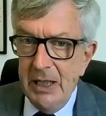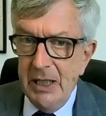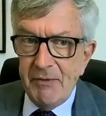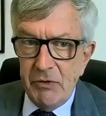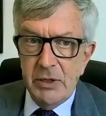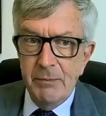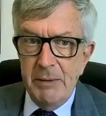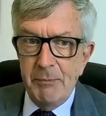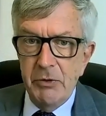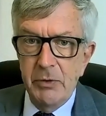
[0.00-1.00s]
You have to look
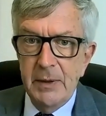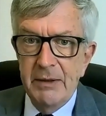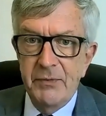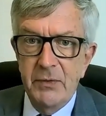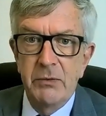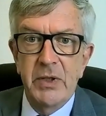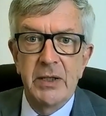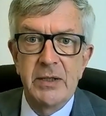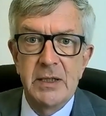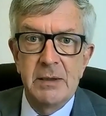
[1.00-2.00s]
at people who've
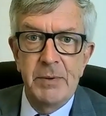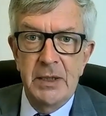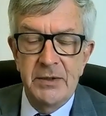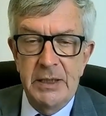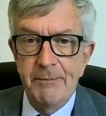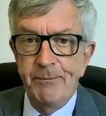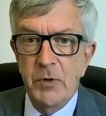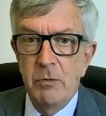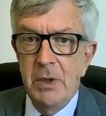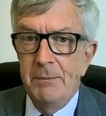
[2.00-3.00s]
got a disability,
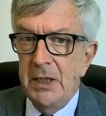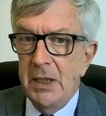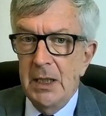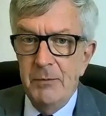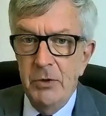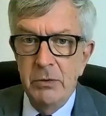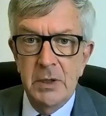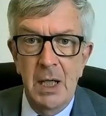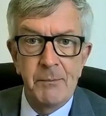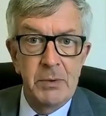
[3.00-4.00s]
who might be
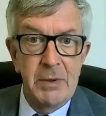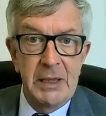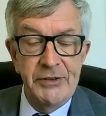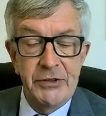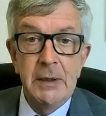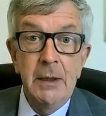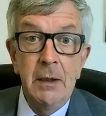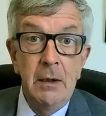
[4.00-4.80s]
immune compromised,